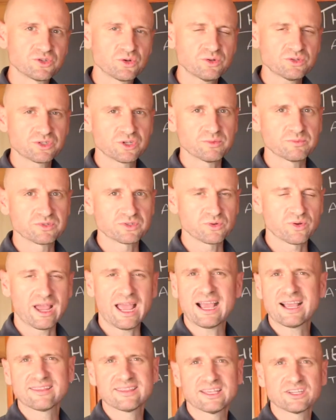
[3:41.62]
short-term store?
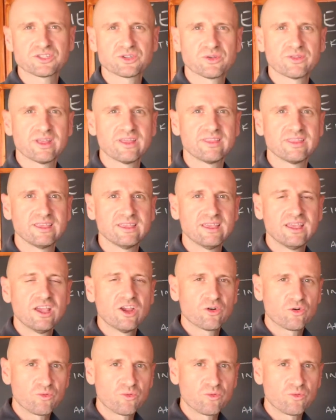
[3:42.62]
How can that show that the